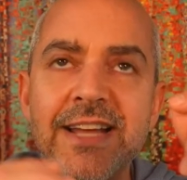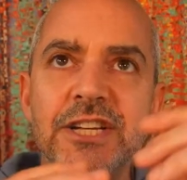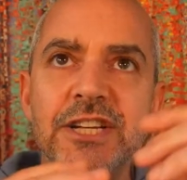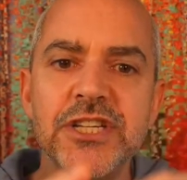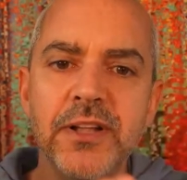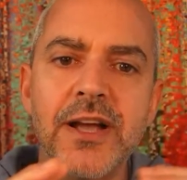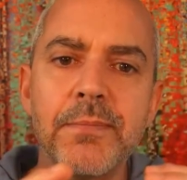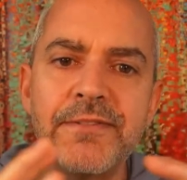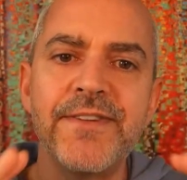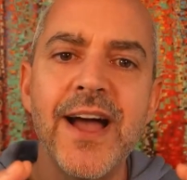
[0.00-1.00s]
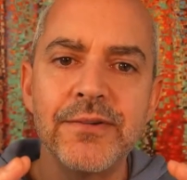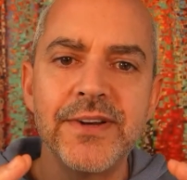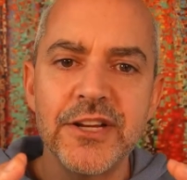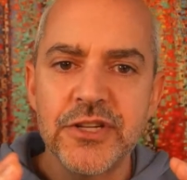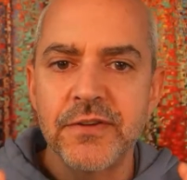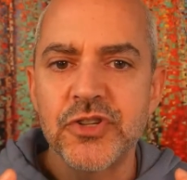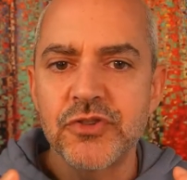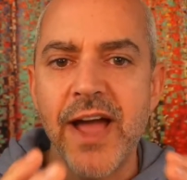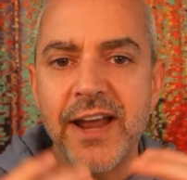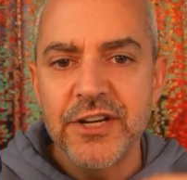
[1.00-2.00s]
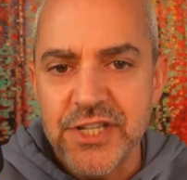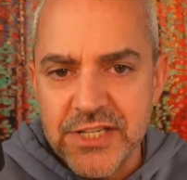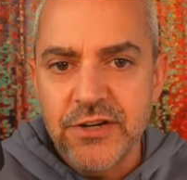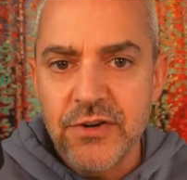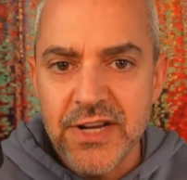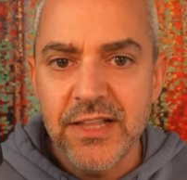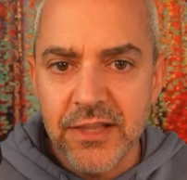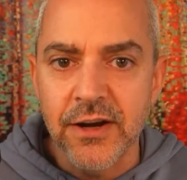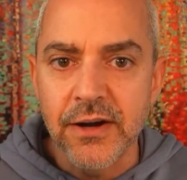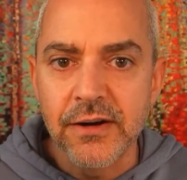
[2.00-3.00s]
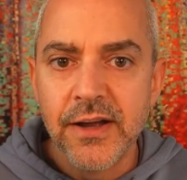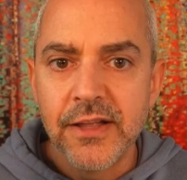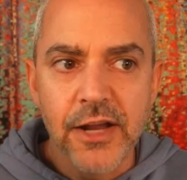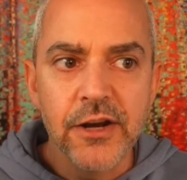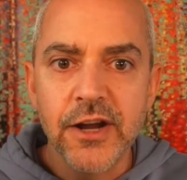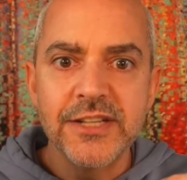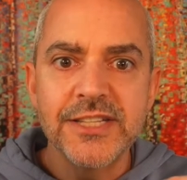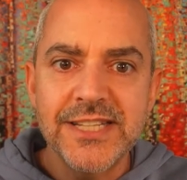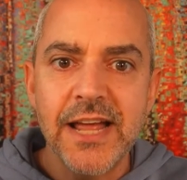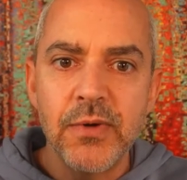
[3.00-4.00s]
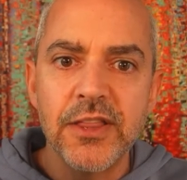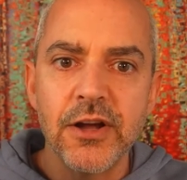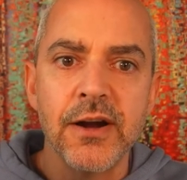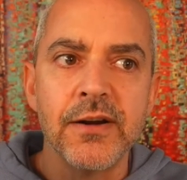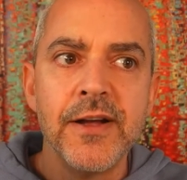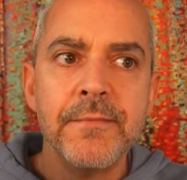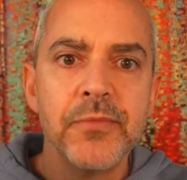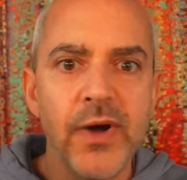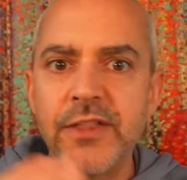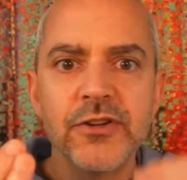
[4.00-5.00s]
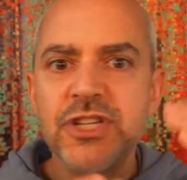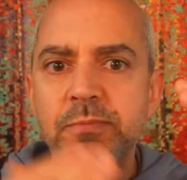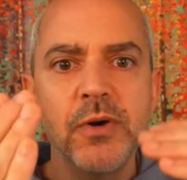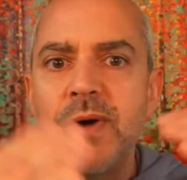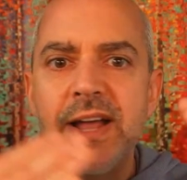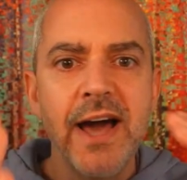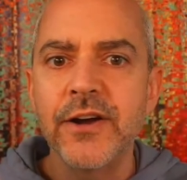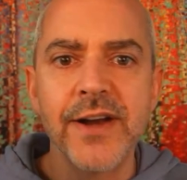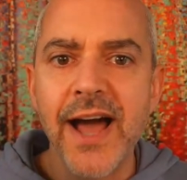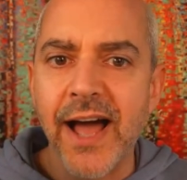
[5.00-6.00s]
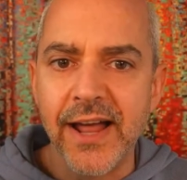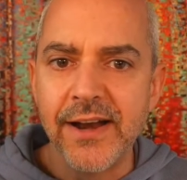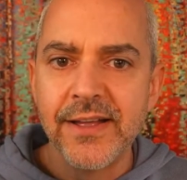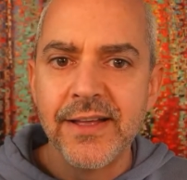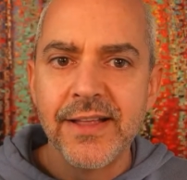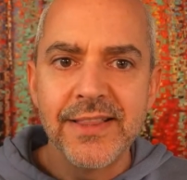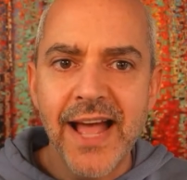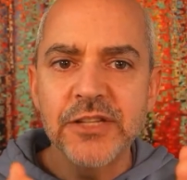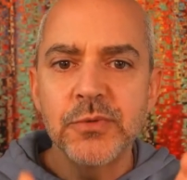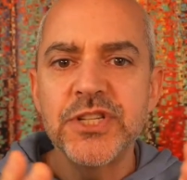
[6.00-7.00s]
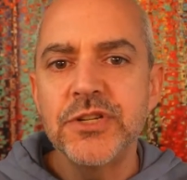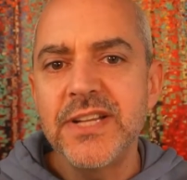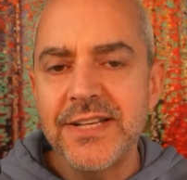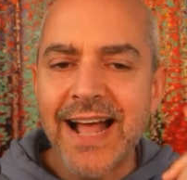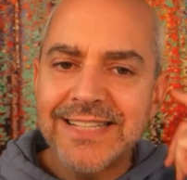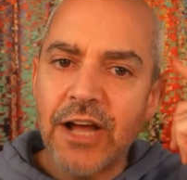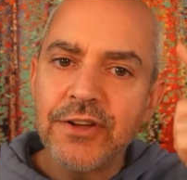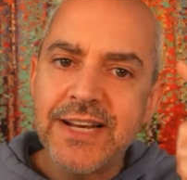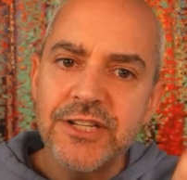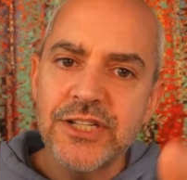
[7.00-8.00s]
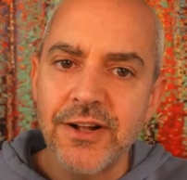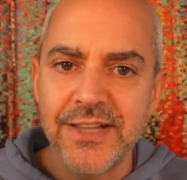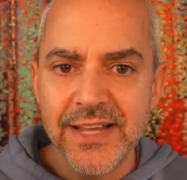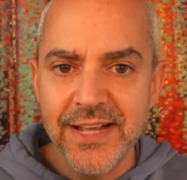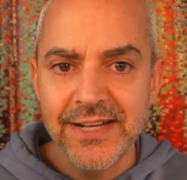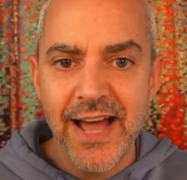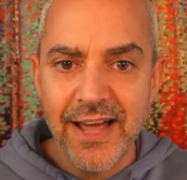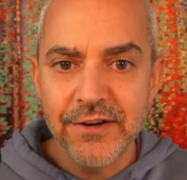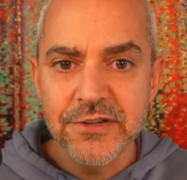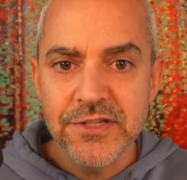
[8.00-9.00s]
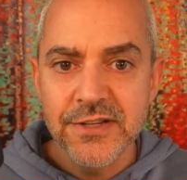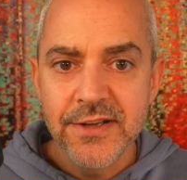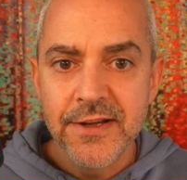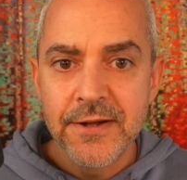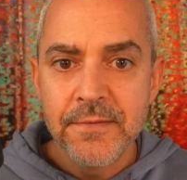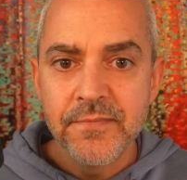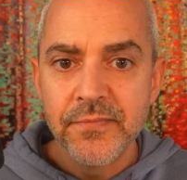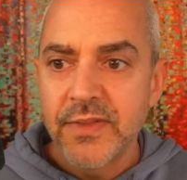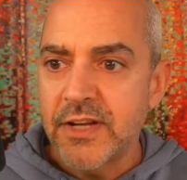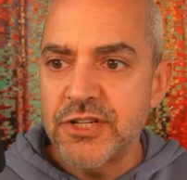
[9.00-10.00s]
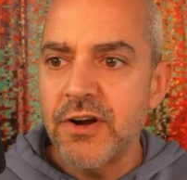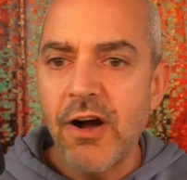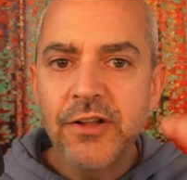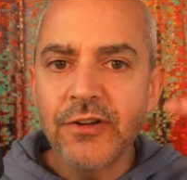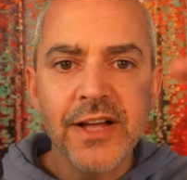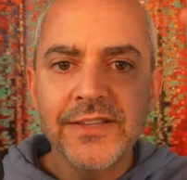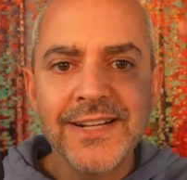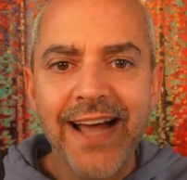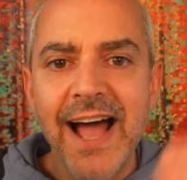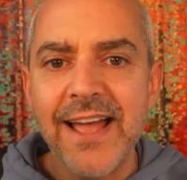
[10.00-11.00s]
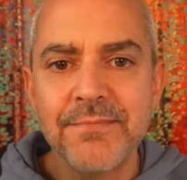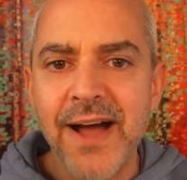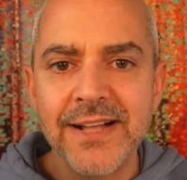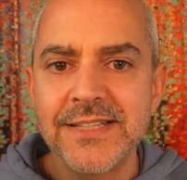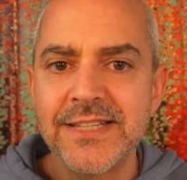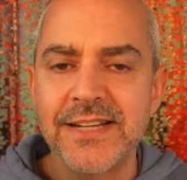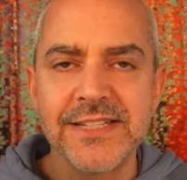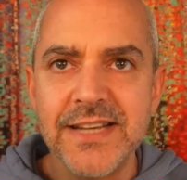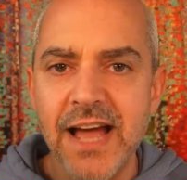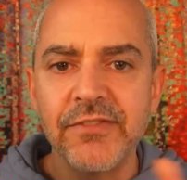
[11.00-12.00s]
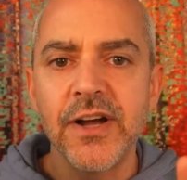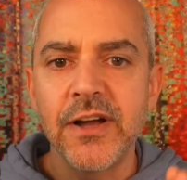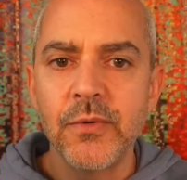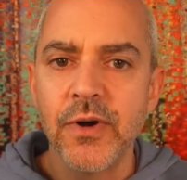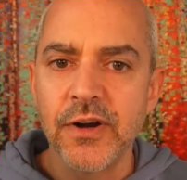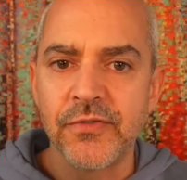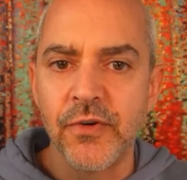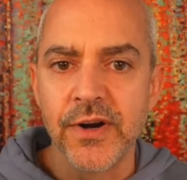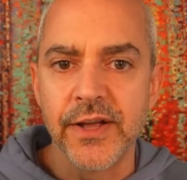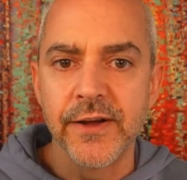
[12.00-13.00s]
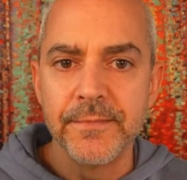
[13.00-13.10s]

building up a foundation of strategies underneath her that are going to stay with her, whether she put weight on or not. That's what you need. That's how you need to start thinking, dieters, because your all or nothing diet mindset is never going to work for you